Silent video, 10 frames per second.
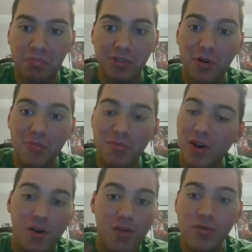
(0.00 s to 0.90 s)
So
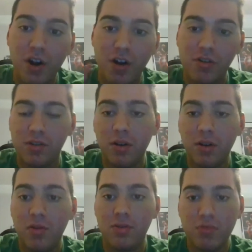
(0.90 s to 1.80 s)
who knows?
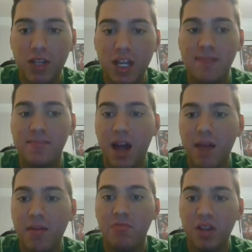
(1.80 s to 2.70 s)
Those 2 teams I
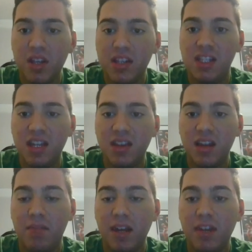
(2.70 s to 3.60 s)
can really see that
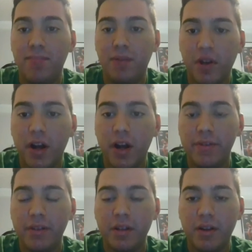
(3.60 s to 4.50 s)
in the playoffs.